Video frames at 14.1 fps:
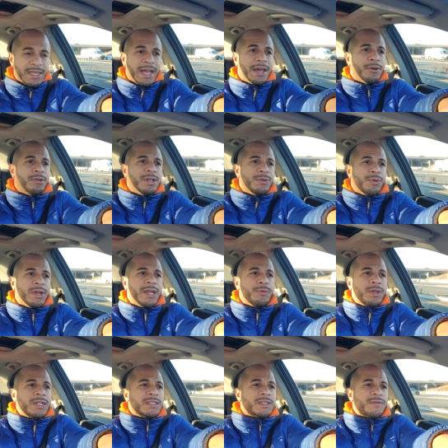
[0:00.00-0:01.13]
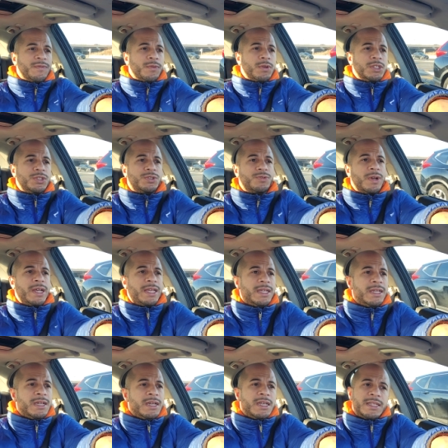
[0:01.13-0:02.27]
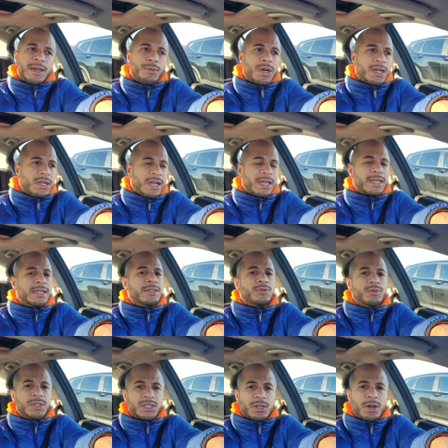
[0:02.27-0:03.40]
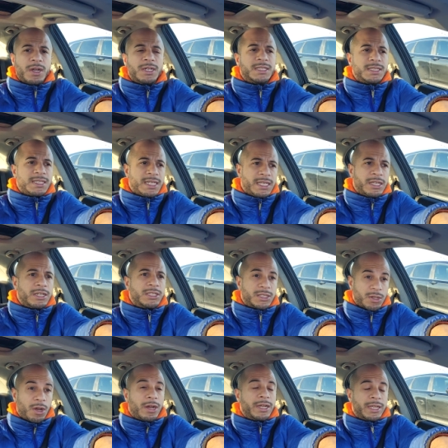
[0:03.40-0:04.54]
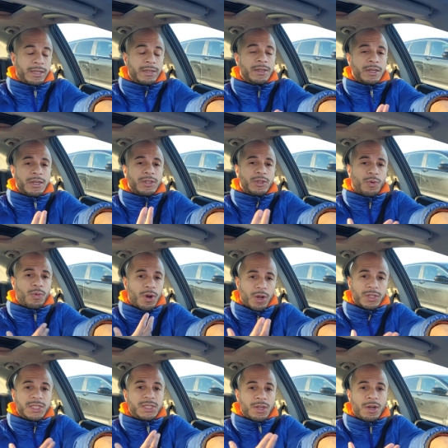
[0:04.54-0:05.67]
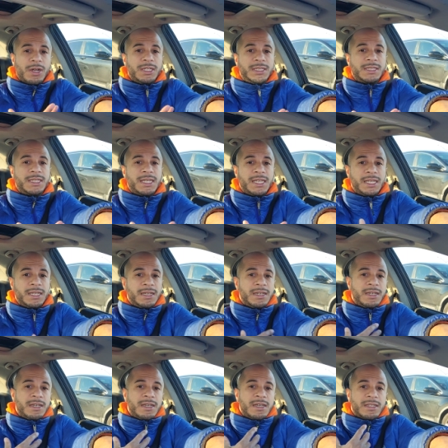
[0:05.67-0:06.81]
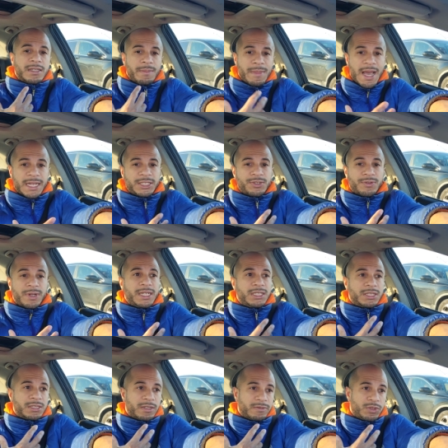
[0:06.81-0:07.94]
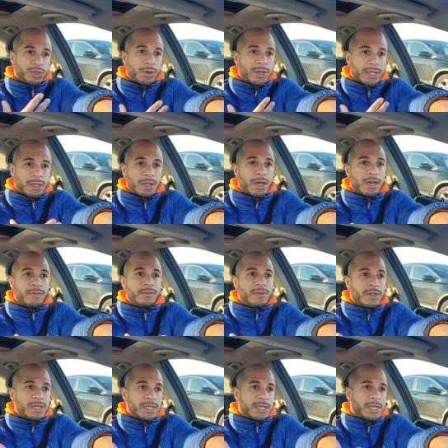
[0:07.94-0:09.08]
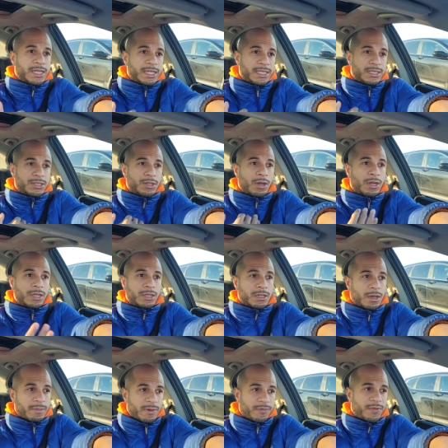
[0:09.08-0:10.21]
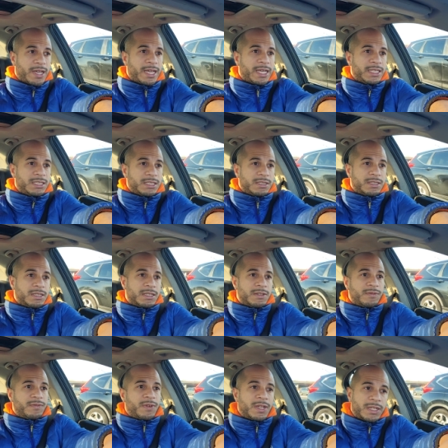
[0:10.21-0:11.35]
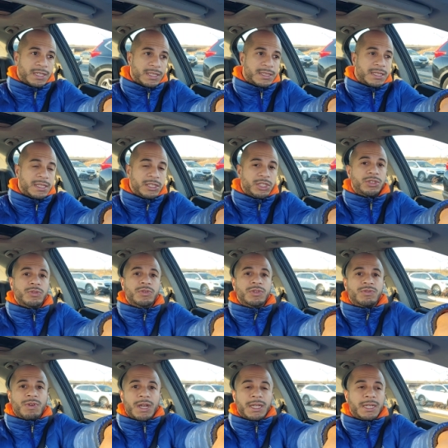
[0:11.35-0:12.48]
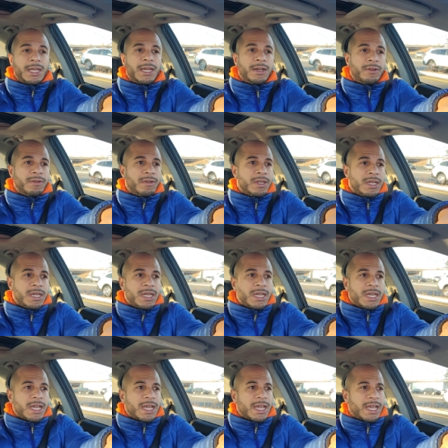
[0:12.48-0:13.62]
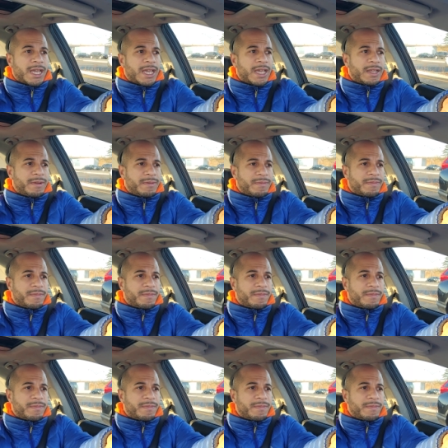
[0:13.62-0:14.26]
not only were they winners of four straight, they were clicking. You were starting to see, you're starting, the world's starting to see the maturation of Jordan Love. He's starting to come of age, filling into his shoes right now. And